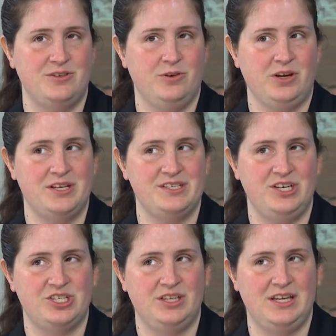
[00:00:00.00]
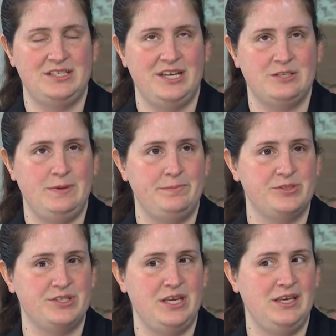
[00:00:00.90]
organization that takes people
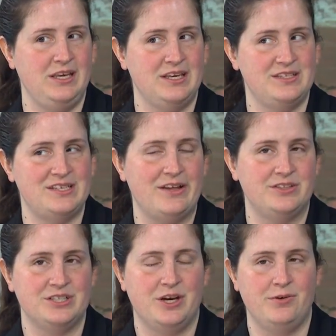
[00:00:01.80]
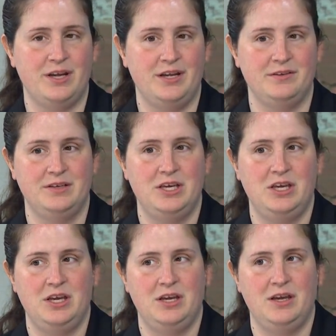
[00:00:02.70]
skiing in South Dakota
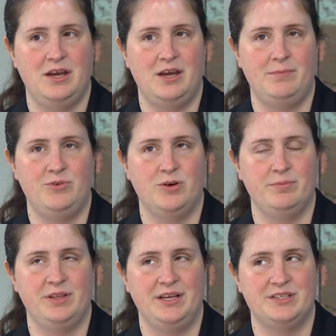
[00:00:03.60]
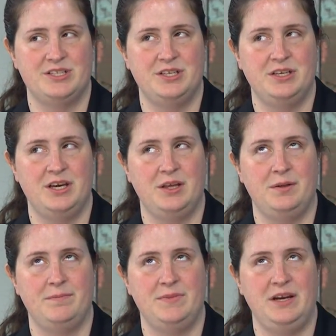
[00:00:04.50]
wow. um, who are blind.
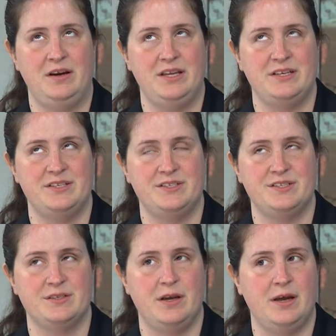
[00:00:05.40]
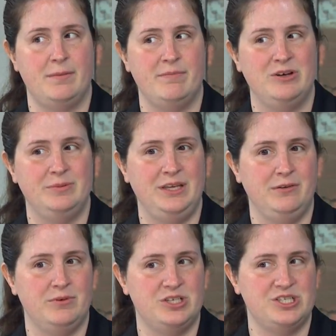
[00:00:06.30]
Um, there is uh, MOBY,
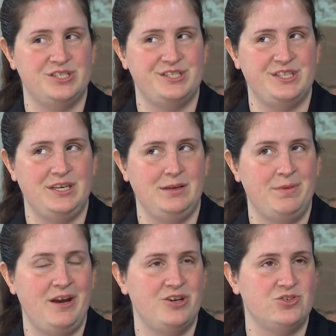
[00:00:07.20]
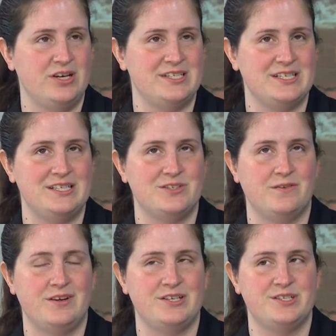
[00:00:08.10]
which is the paratransit
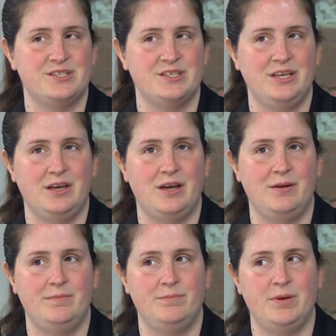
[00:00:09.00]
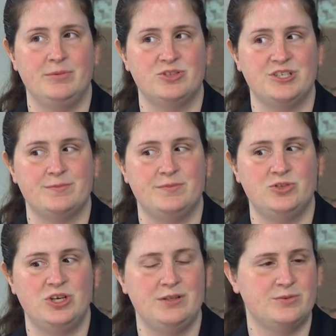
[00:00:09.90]
service, mm-hmm. um, public trans-
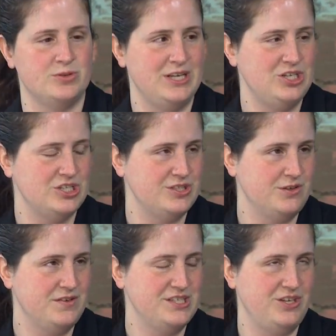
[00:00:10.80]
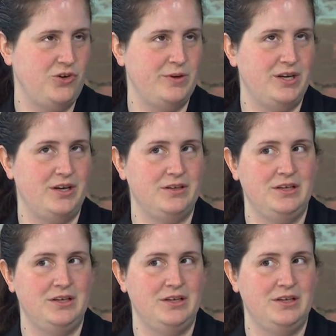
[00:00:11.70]
transportation service in Omaha.